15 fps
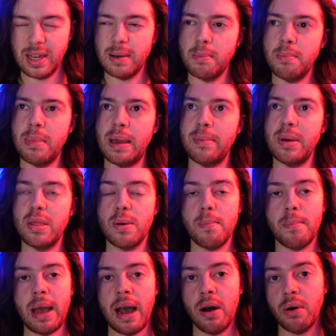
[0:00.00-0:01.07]
maybe the
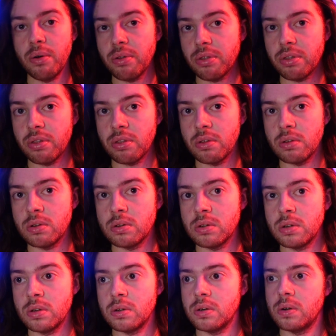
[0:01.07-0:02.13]
mouth,
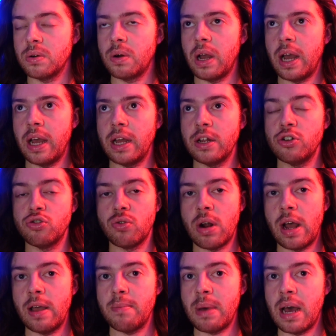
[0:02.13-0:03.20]
okay,
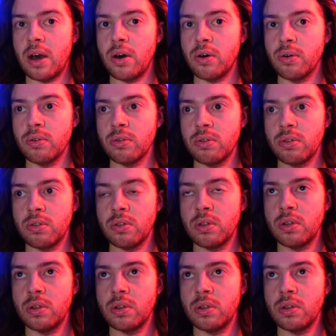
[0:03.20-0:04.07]
dry mouth,